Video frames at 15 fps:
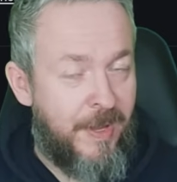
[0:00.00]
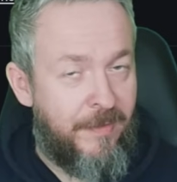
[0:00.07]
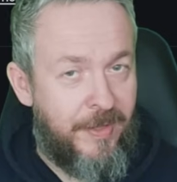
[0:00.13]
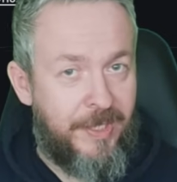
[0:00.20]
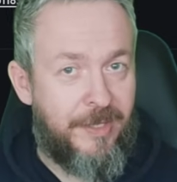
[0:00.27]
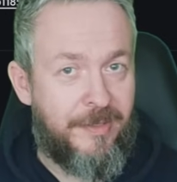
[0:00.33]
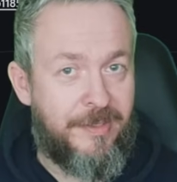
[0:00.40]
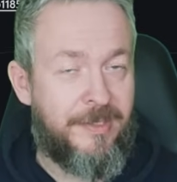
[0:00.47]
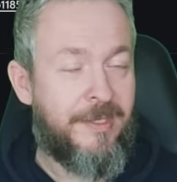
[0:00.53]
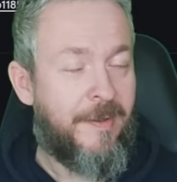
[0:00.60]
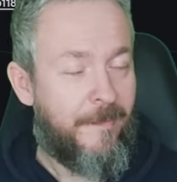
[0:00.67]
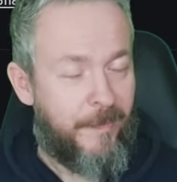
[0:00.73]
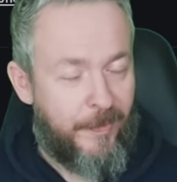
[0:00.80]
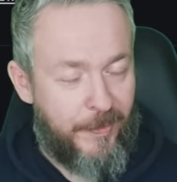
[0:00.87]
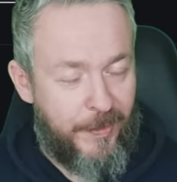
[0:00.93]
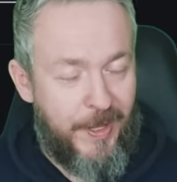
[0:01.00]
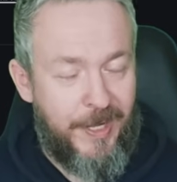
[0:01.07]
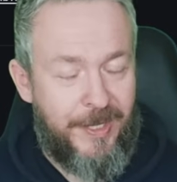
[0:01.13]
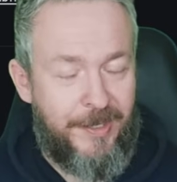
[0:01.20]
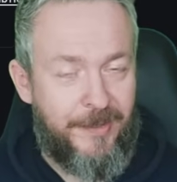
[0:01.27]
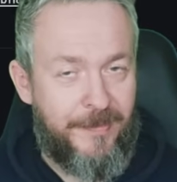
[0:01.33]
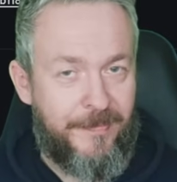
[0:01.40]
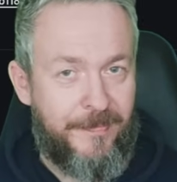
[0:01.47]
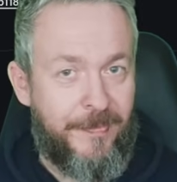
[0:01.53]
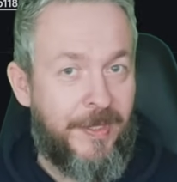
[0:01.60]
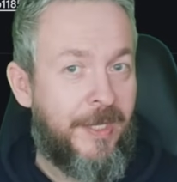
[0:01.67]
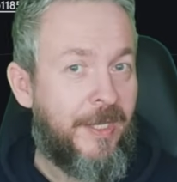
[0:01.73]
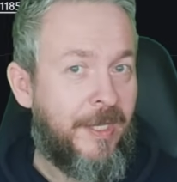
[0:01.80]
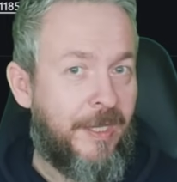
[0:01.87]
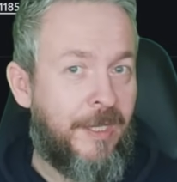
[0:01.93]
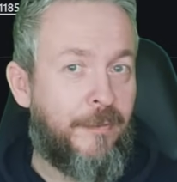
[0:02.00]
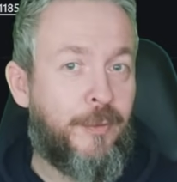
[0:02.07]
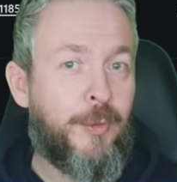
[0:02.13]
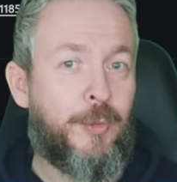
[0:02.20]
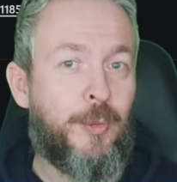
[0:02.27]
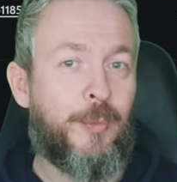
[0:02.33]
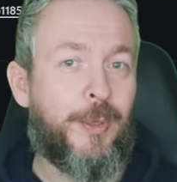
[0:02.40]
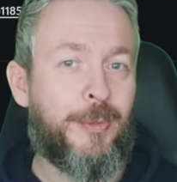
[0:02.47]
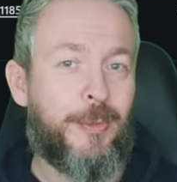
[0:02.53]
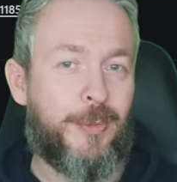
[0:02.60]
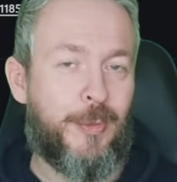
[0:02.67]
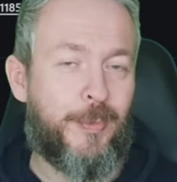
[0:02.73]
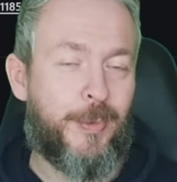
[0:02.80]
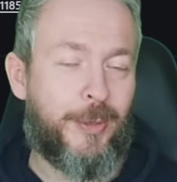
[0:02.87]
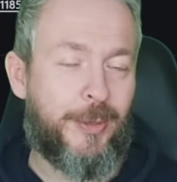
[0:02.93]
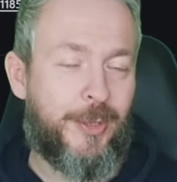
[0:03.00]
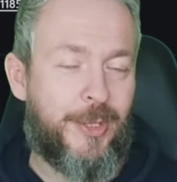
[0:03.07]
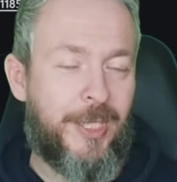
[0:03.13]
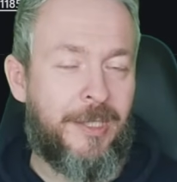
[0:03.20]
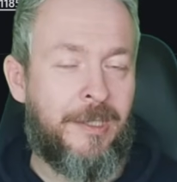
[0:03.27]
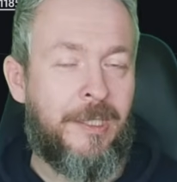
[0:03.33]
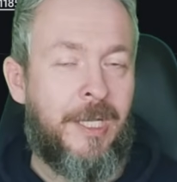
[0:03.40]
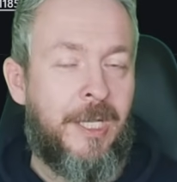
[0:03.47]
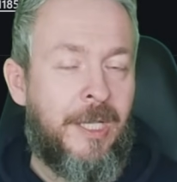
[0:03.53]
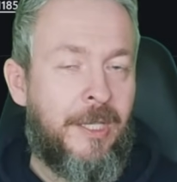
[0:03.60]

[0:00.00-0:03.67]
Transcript: my videos. Thank you. If you too want to support the channel,